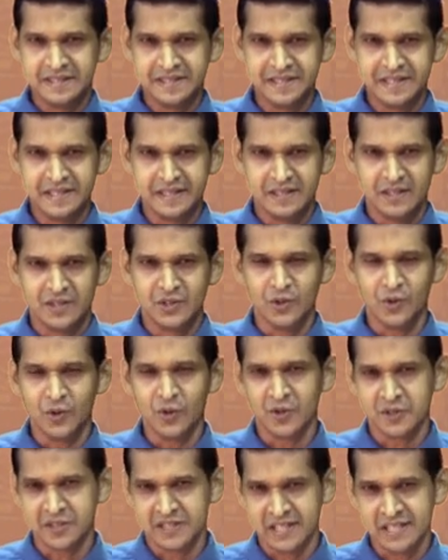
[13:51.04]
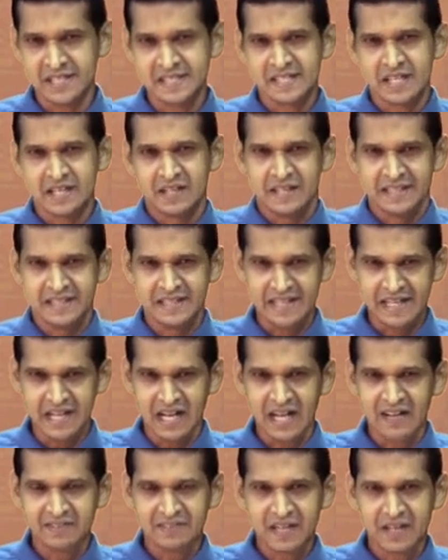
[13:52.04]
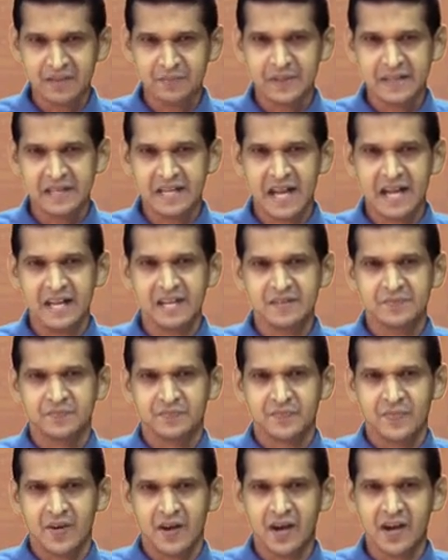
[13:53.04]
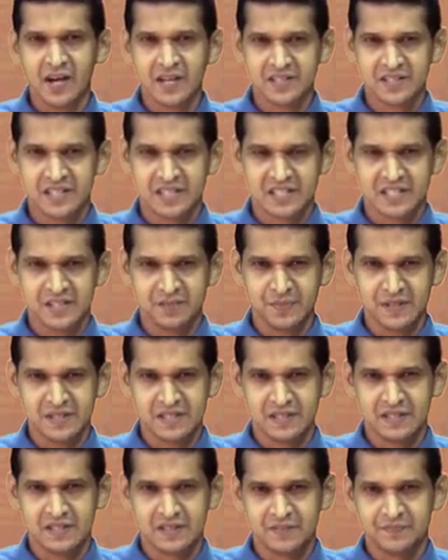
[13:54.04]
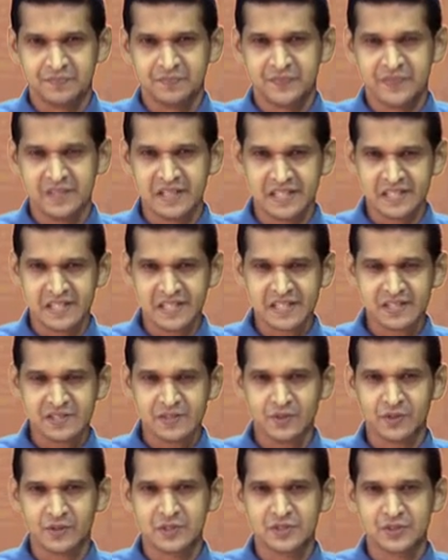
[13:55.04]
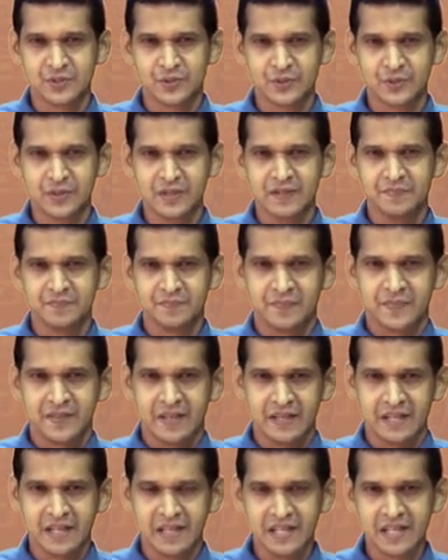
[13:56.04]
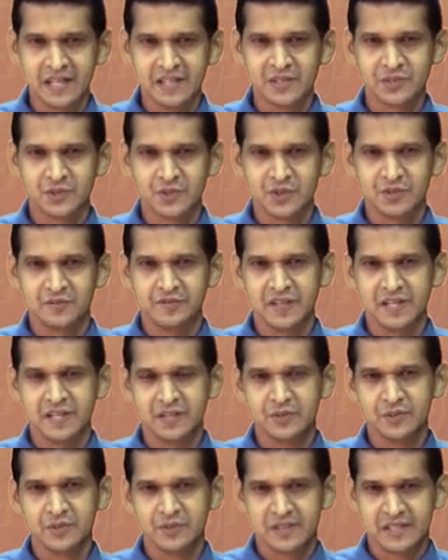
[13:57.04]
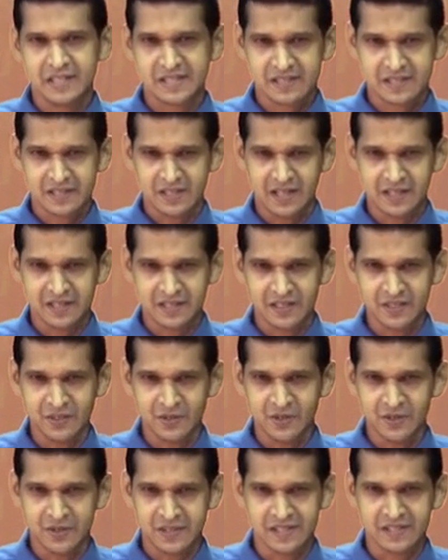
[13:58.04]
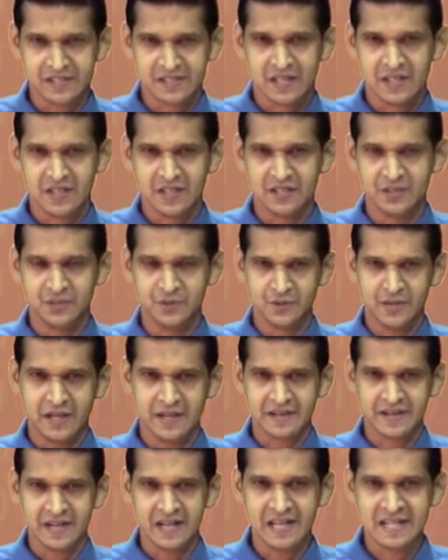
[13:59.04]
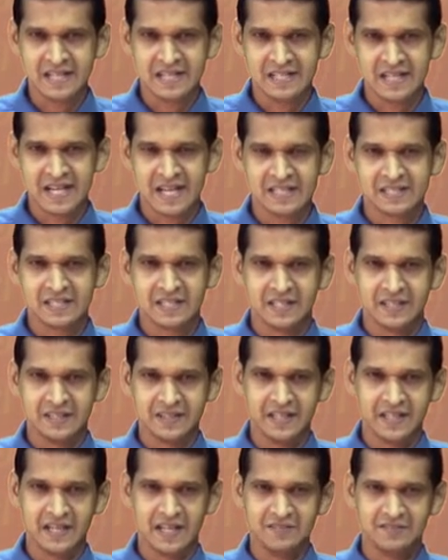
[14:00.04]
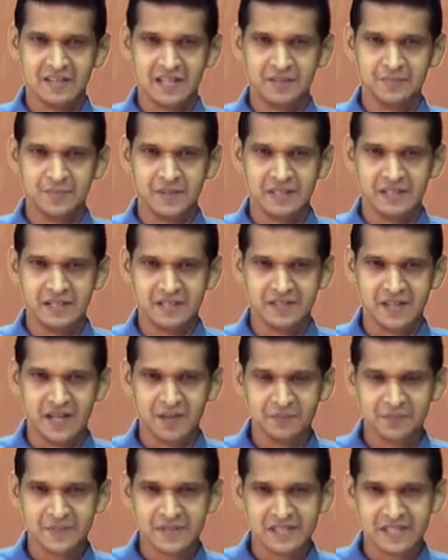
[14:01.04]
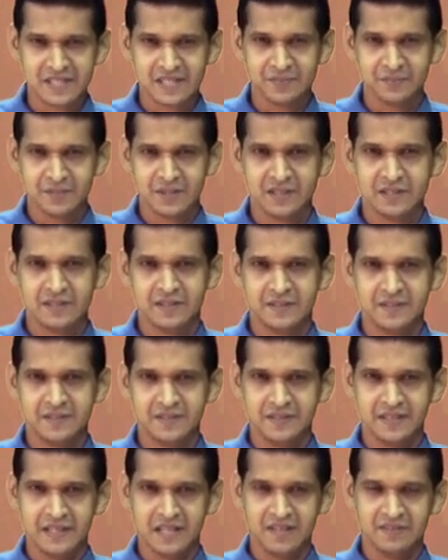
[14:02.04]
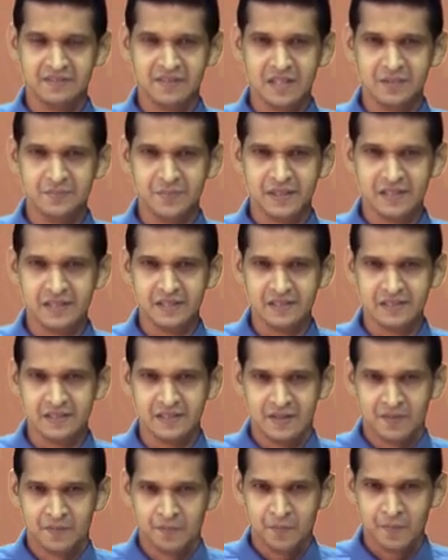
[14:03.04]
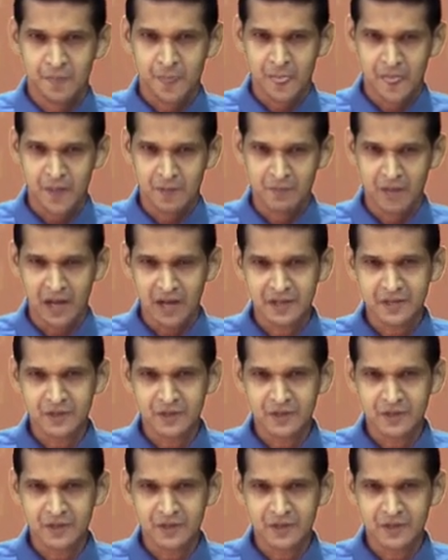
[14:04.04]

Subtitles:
The notice: there will be an art exhibition. It is also another good way to start a notice. You can write as: there will be a Dhamma sermon, there will be a blood